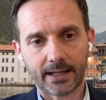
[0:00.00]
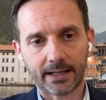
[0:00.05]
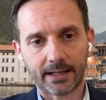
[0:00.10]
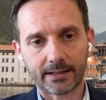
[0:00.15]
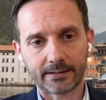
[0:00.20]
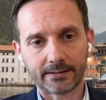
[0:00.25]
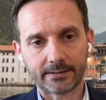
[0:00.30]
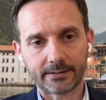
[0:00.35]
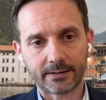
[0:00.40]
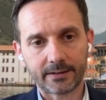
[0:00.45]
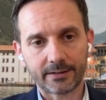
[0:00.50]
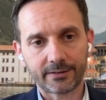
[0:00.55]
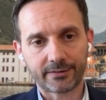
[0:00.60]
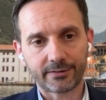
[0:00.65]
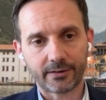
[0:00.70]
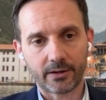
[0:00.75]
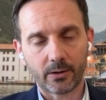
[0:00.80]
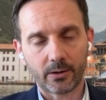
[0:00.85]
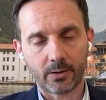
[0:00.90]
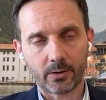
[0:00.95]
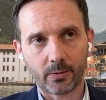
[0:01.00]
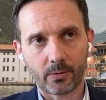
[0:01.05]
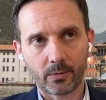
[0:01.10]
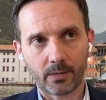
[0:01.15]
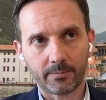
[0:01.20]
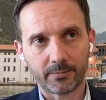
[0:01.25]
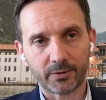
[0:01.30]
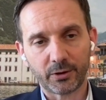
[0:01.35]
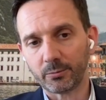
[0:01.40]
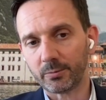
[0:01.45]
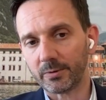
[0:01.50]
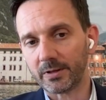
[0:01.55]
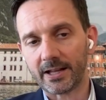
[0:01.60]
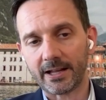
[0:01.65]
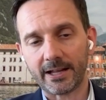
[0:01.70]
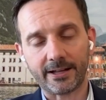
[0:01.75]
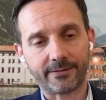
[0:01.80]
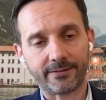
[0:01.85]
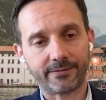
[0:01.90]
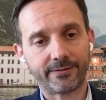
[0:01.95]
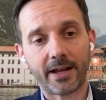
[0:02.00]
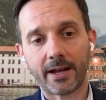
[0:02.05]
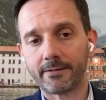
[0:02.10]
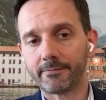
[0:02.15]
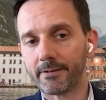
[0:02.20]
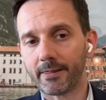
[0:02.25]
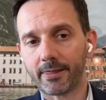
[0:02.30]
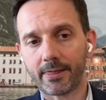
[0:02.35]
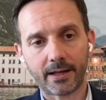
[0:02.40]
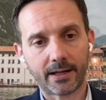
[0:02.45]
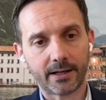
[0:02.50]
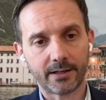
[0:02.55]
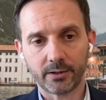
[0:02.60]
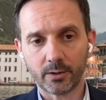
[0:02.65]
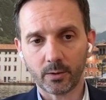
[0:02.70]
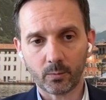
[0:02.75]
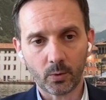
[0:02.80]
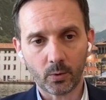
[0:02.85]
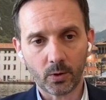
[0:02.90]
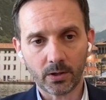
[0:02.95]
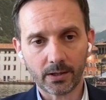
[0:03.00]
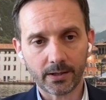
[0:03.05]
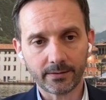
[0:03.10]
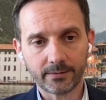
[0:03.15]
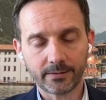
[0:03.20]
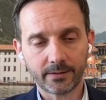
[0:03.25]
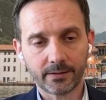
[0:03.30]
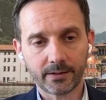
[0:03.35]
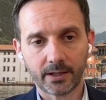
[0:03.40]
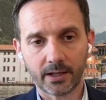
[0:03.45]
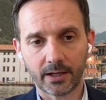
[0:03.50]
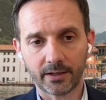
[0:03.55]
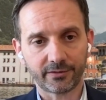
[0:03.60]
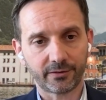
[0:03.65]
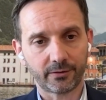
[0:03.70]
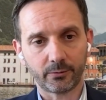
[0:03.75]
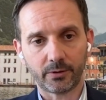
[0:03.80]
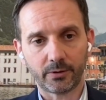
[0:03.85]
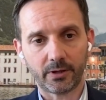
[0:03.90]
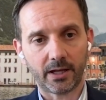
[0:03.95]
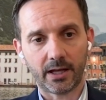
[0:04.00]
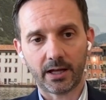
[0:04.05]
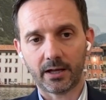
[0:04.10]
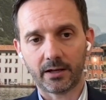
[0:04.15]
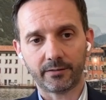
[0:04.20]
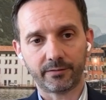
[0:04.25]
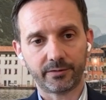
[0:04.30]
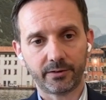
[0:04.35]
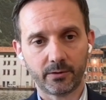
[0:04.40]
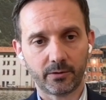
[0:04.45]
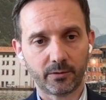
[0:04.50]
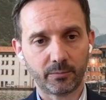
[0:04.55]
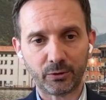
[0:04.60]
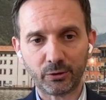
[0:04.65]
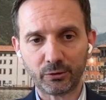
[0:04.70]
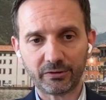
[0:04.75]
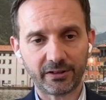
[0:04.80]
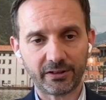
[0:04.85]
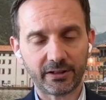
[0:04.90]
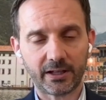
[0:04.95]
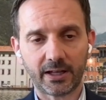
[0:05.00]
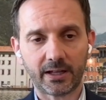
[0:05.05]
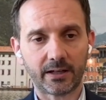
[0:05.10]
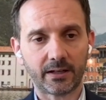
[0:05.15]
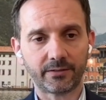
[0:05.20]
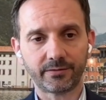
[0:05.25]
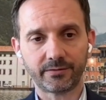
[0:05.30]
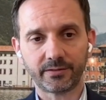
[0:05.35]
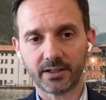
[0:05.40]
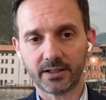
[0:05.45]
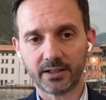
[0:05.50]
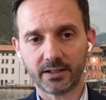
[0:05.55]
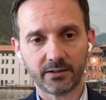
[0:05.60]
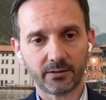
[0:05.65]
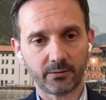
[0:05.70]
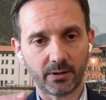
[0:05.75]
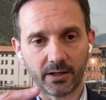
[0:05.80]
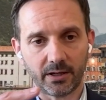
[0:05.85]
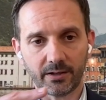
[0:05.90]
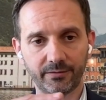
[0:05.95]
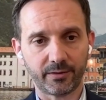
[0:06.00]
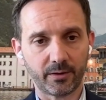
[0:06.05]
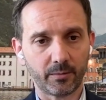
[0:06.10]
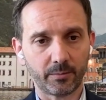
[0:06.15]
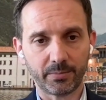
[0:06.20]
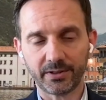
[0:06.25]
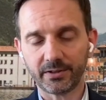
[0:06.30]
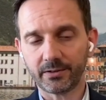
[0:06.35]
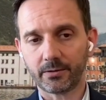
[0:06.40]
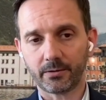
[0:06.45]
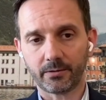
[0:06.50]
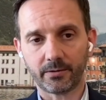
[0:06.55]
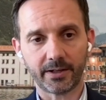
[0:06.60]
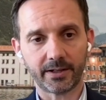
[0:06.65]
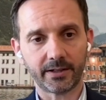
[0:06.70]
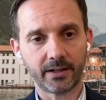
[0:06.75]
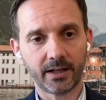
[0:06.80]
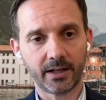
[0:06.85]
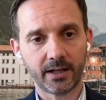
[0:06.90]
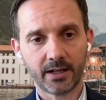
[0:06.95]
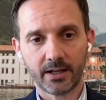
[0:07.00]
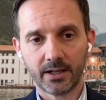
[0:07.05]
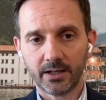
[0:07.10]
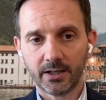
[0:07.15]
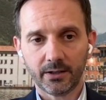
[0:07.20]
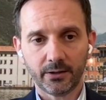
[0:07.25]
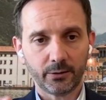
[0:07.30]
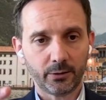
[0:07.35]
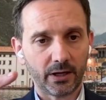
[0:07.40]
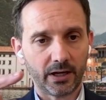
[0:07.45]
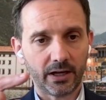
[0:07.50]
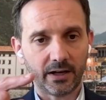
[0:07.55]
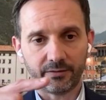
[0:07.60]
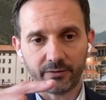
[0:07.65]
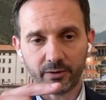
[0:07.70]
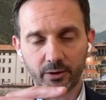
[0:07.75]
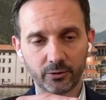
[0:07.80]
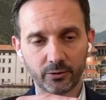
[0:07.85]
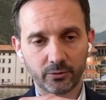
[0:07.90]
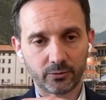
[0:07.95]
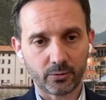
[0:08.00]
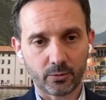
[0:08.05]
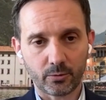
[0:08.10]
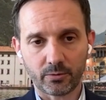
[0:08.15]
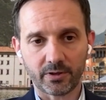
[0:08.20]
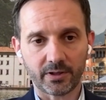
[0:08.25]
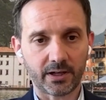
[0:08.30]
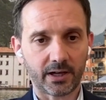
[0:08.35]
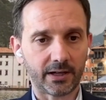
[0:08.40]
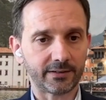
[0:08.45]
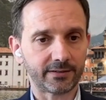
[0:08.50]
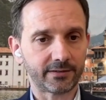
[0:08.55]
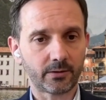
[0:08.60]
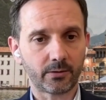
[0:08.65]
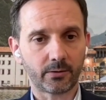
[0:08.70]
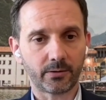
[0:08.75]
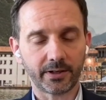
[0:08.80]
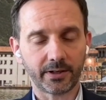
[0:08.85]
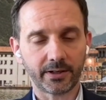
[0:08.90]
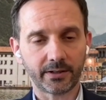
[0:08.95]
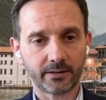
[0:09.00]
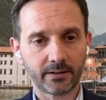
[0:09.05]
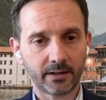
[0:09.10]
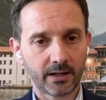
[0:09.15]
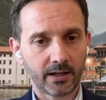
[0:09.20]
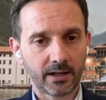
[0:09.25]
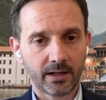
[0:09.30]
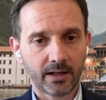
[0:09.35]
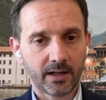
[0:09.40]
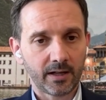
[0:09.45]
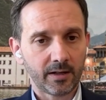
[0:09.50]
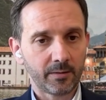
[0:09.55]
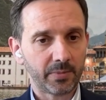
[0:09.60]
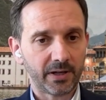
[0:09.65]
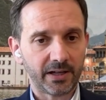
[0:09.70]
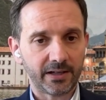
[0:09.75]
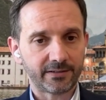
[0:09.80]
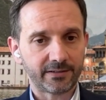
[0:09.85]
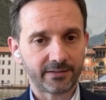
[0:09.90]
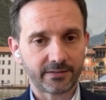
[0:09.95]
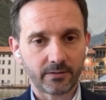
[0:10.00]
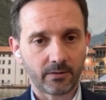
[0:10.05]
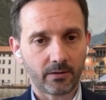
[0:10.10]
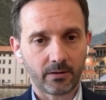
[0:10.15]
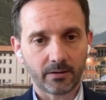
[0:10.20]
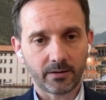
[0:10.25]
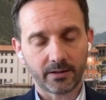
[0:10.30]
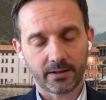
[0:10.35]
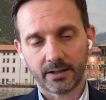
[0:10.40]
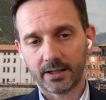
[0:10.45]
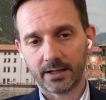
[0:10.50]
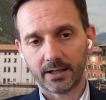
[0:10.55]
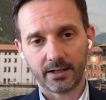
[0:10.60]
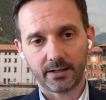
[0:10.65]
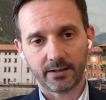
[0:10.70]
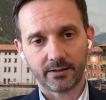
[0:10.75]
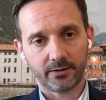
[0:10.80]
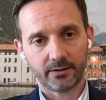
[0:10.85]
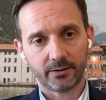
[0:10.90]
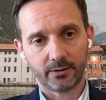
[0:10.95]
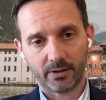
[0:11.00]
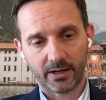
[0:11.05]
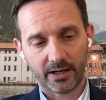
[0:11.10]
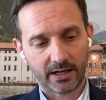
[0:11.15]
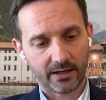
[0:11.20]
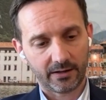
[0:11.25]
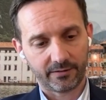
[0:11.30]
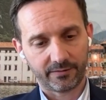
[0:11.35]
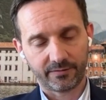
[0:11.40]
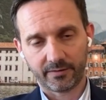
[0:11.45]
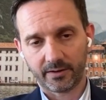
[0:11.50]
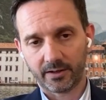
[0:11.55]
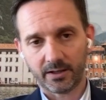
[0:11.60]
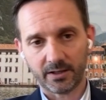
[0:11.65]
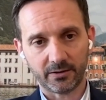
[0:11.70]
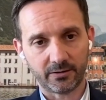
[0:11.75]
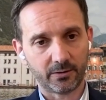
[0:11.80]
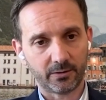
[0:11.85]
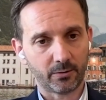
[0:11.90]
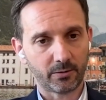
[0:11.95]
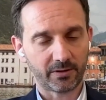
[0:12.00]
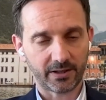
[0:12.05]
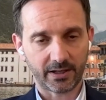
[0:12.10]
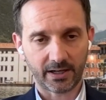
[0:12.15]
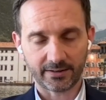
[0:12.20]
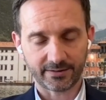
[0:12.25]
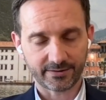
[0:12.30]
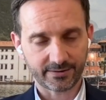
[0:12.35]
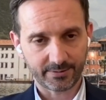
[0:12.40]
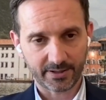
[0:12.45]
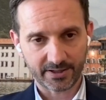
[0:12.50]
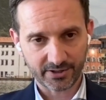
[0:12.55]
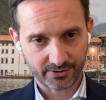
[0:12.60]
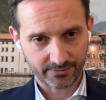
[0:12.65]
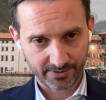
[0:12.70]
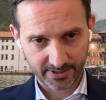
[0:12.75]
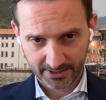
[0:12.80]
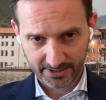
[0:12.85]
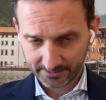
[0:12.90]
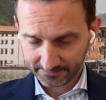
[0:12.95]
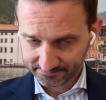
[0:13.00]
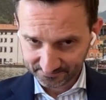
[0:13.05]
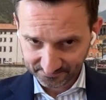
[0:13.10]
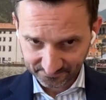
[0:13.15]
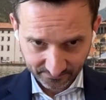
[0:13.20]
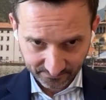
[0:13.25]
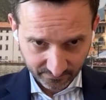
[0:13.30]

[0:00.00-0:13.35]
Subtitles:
And so you will have everything in your wallet. Yeah. So you have your music NFT, you have your Bitcoin, you have your tokenized coin based stock. Yeah. You have maybe a tokenized treasury,